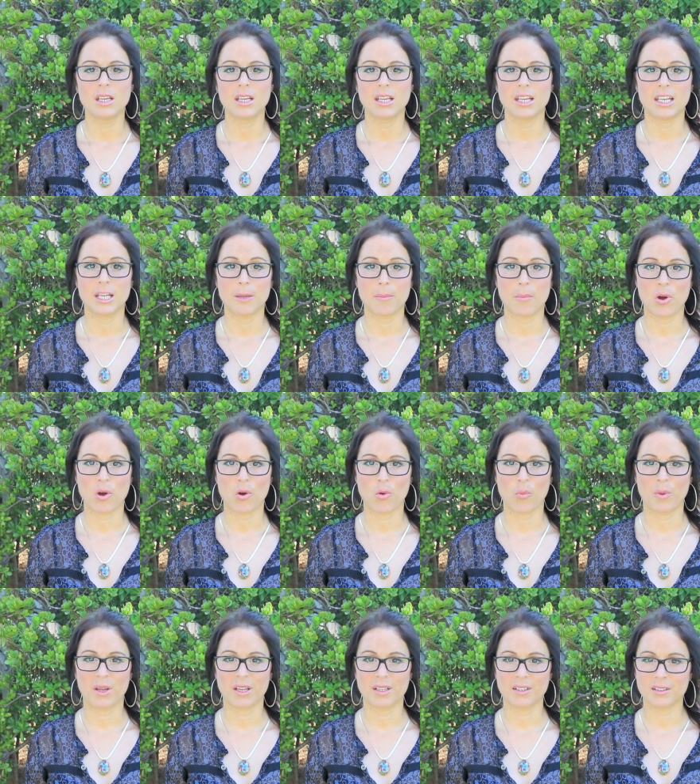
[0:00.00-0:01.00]
In a
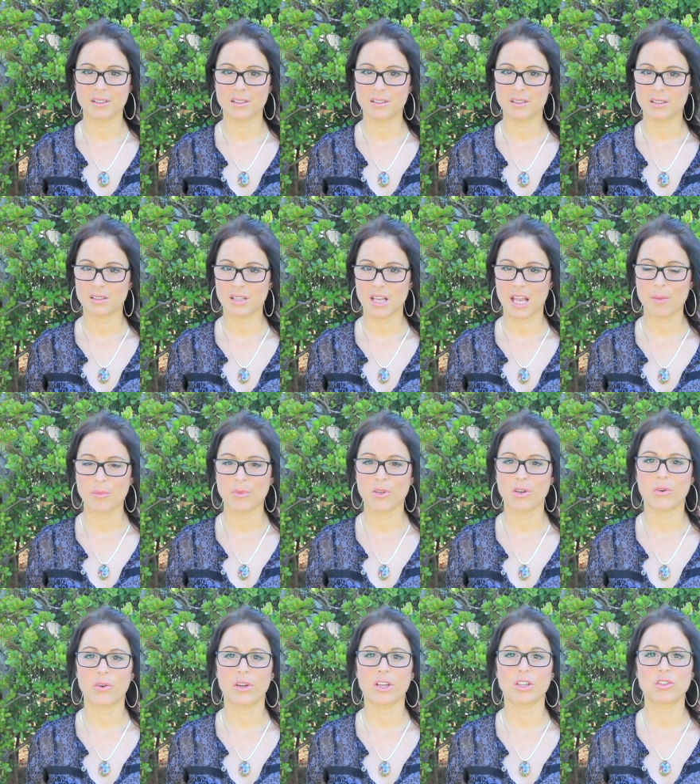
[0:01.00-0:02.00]
moment, I'm
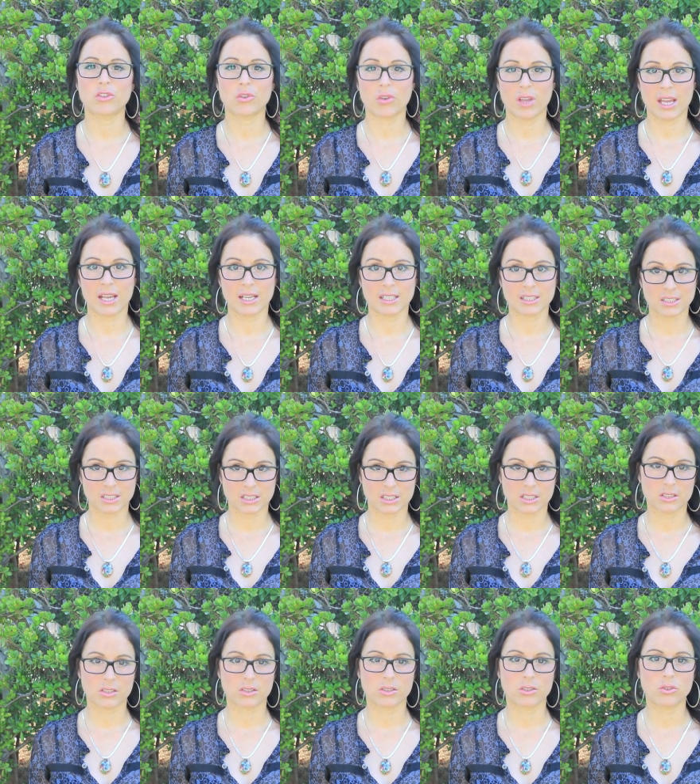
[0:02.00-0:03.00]
going to ask
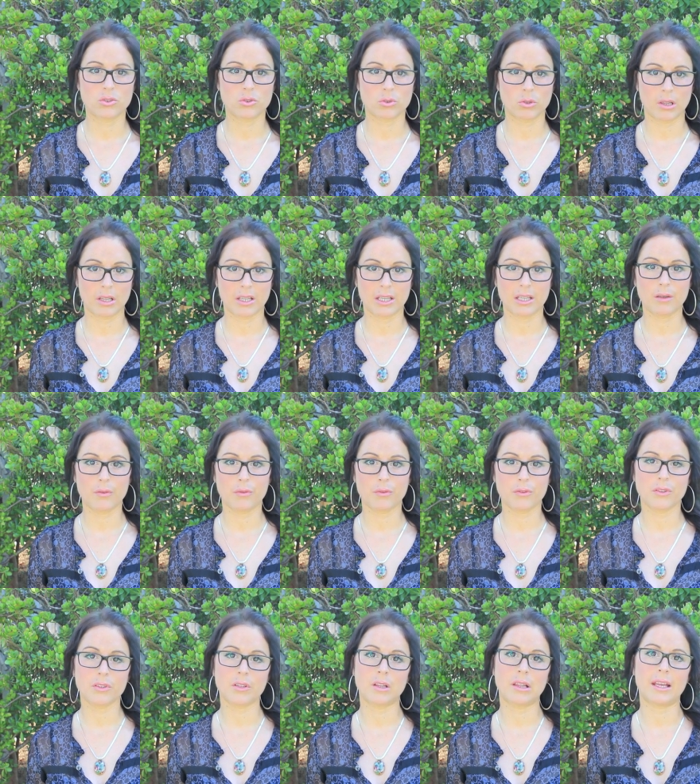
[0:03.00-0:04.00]
you to
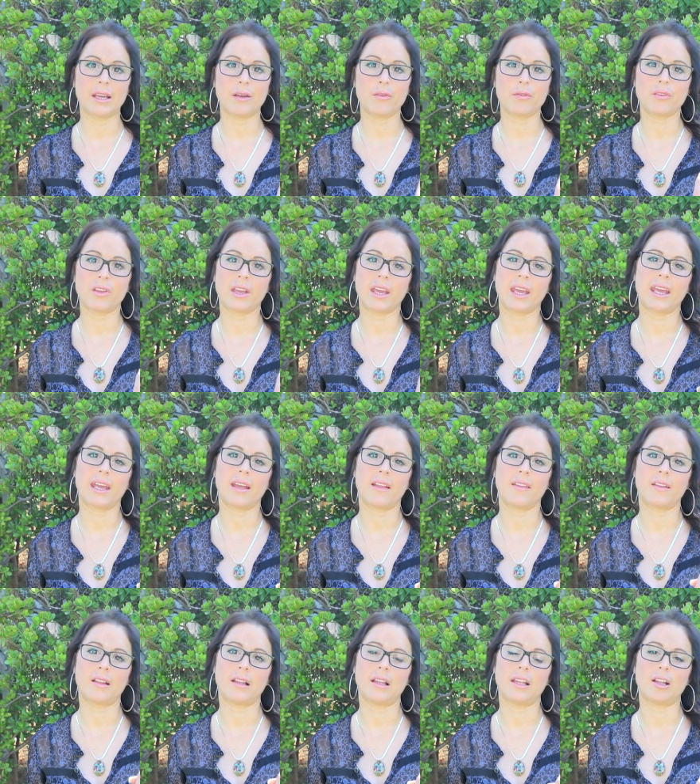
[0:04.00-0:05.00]
lift your left
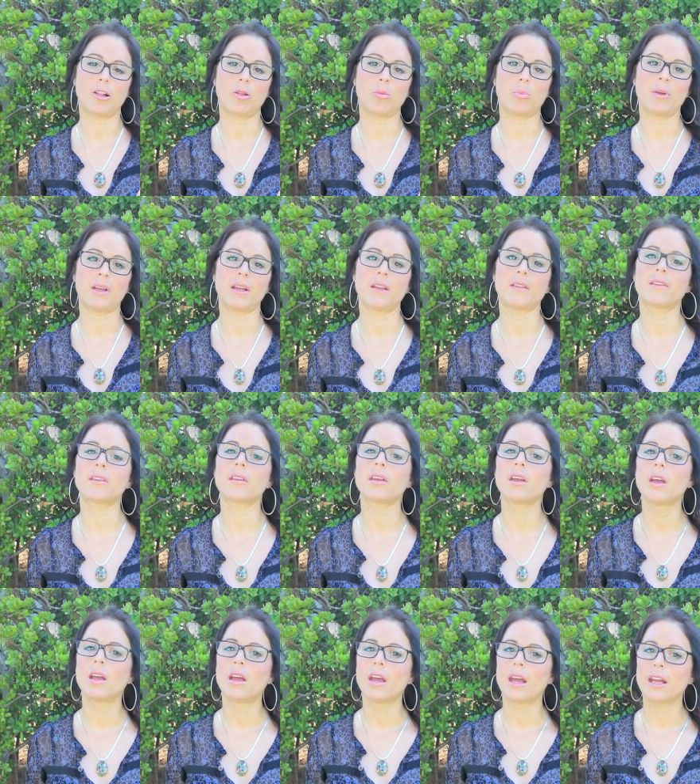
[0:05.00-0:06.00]
hand a little bit
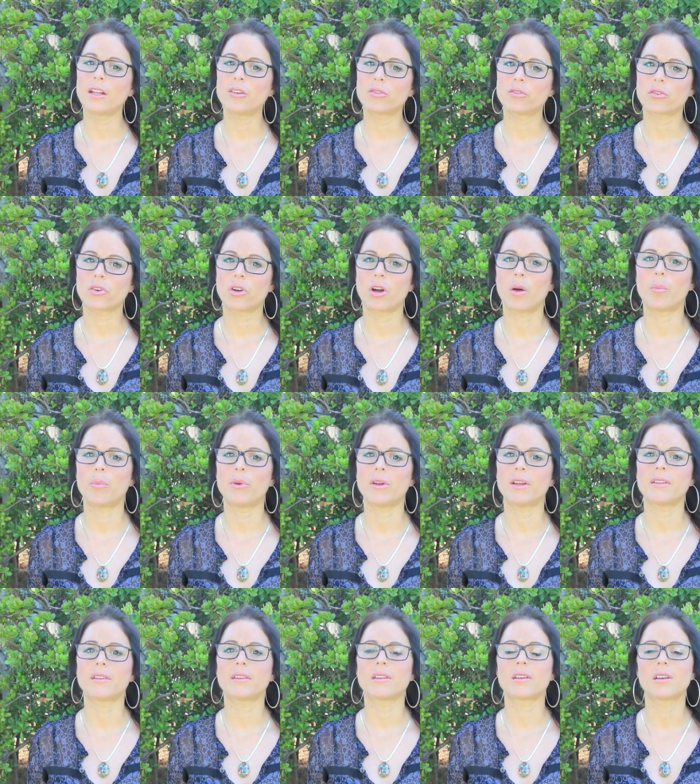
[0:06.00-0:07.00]
and drop
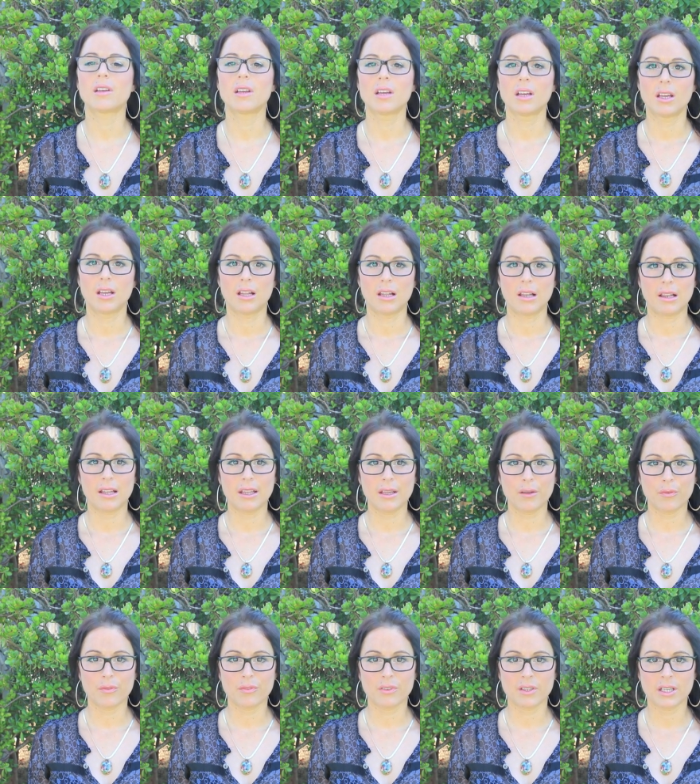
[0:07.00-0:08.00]
it.
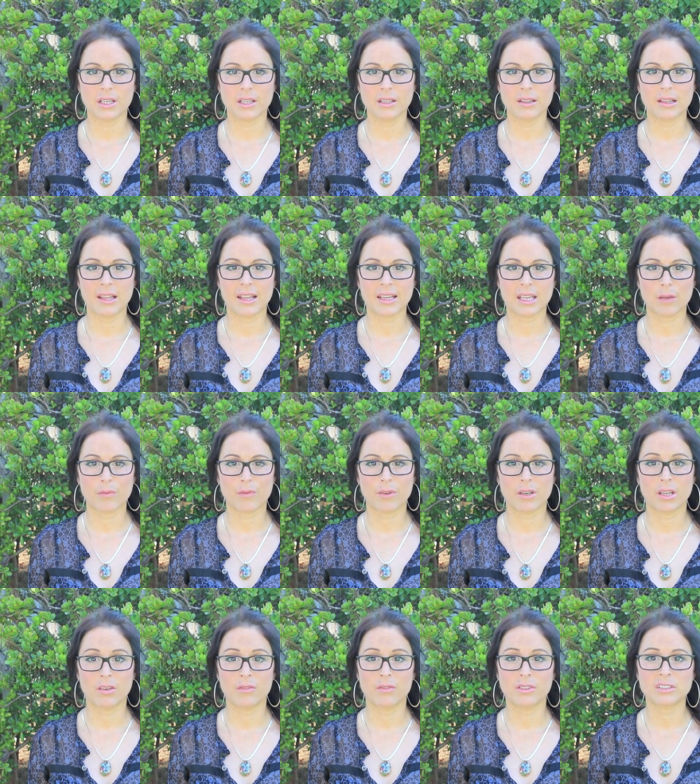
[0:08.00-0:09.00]
Lift it like if an
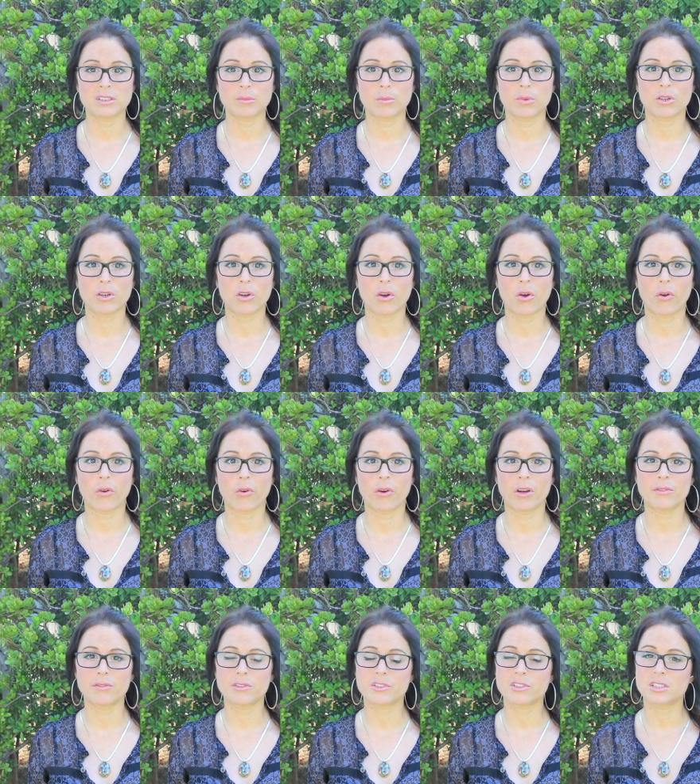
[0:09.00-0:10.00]
invisible
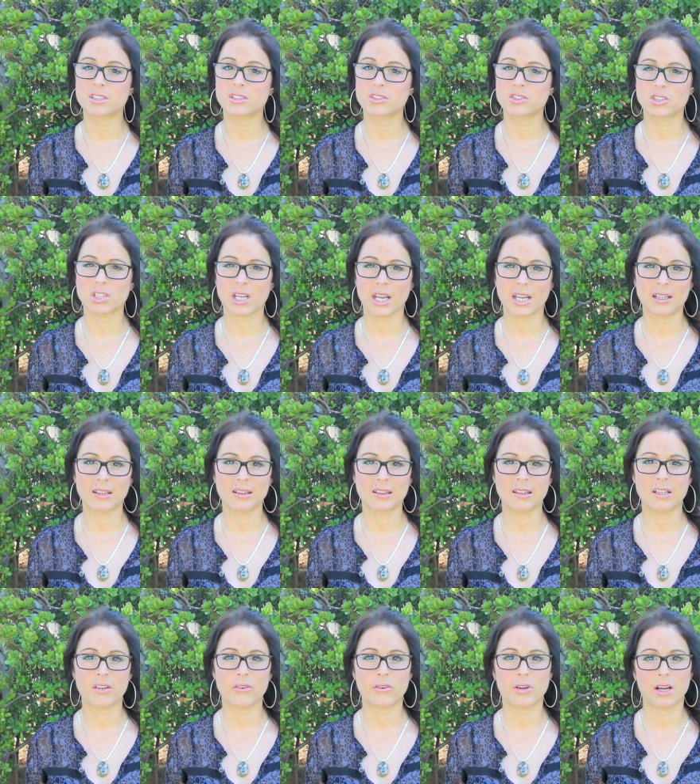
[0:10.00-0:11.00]
cord, which is
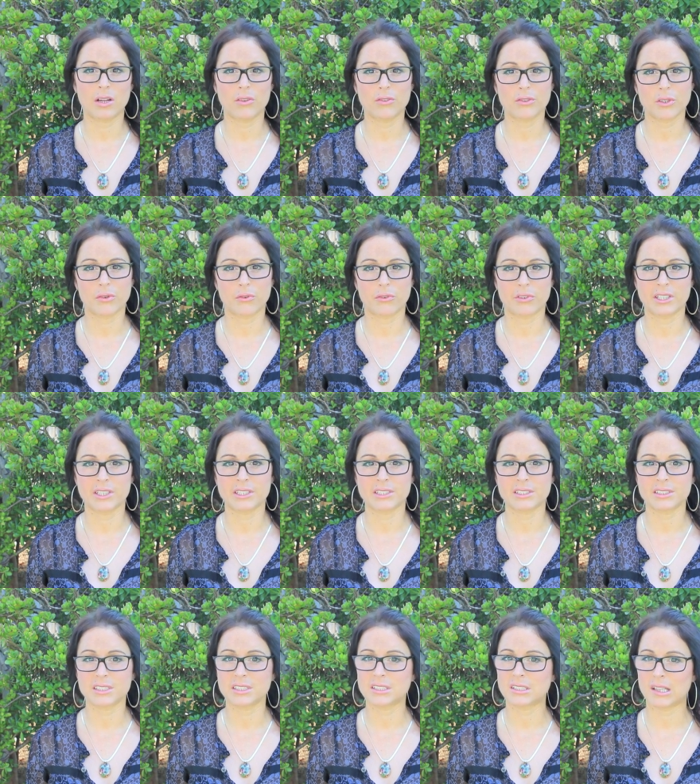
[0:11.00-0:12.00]
gently around your
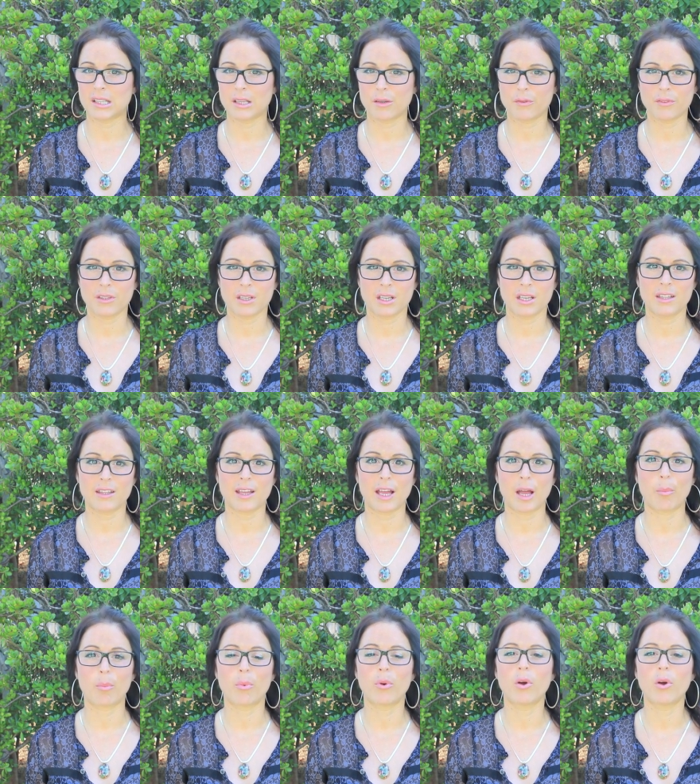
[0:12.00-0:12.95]
wrist, is lifting it up